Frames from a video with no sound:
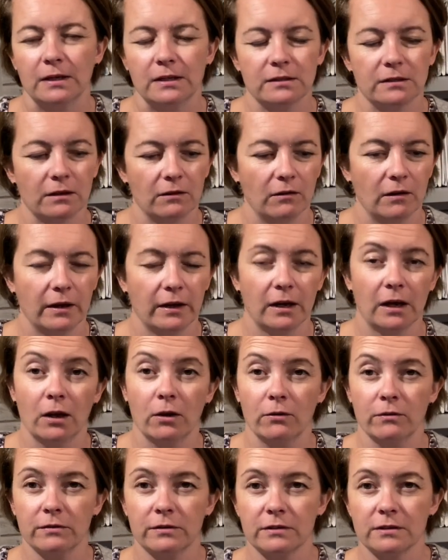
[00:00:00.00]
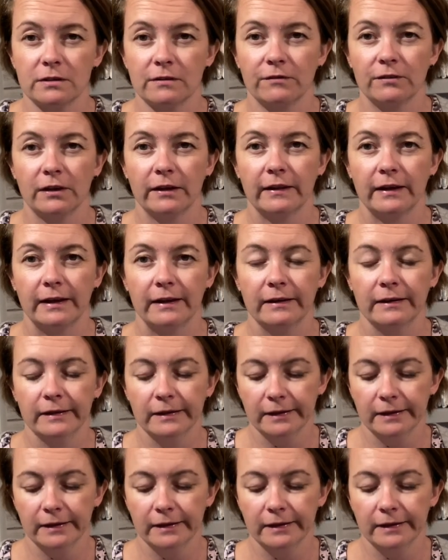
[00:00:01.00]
so like clothes and stuff like that.